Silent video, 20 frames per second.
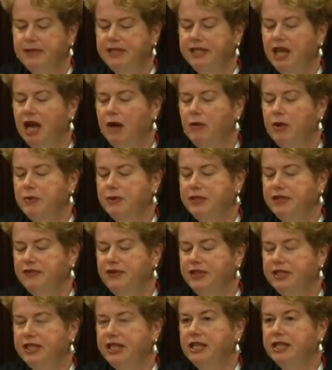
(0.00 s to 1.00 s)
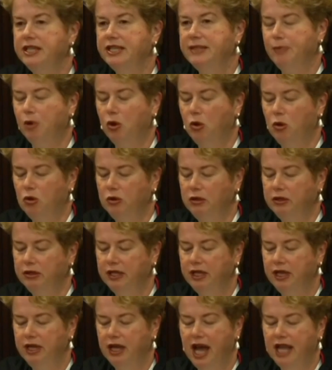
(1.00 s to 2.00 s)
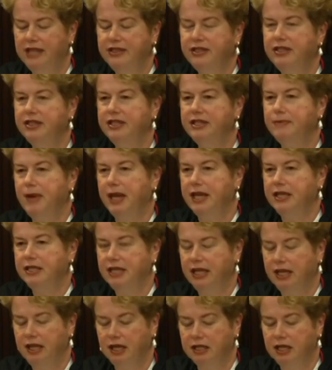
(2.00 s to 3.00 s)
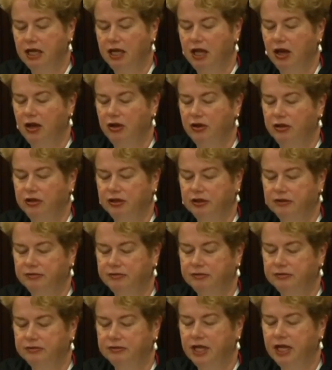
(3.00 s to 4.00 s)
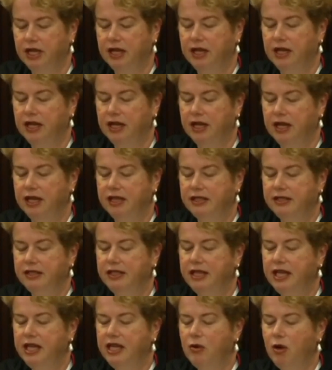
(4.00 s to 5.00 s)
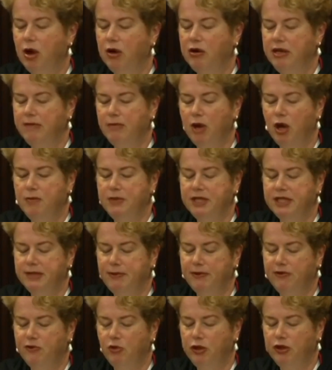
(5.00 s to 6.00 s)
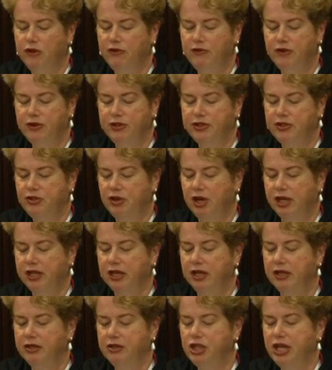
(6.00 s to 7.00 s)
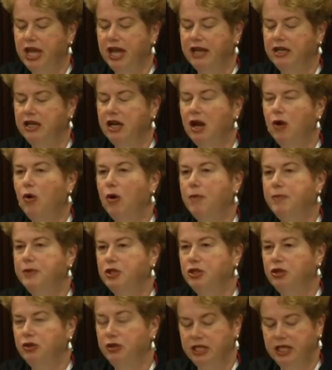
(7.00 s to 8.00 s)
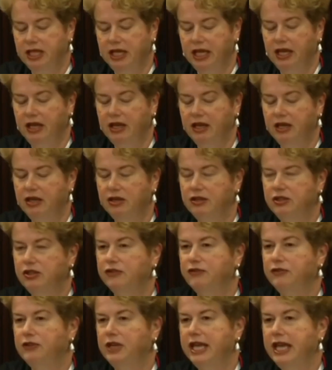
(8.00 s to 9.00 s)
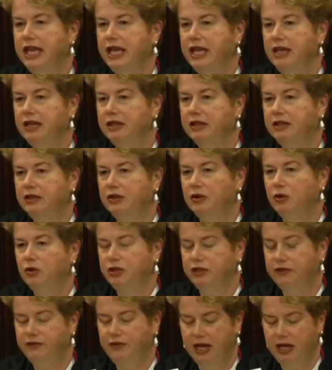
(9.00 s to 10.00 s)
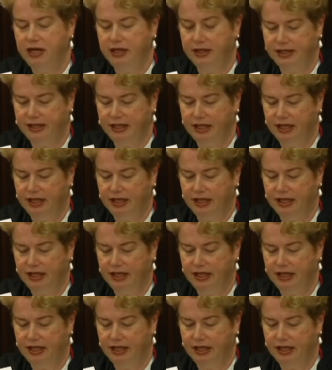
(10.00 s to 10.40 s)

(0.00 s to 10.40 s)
Miss Maasarwe was physically small, unsuspecting, and alone. Seeing you only moments before you first struck her, she had no opportunity to flee or defend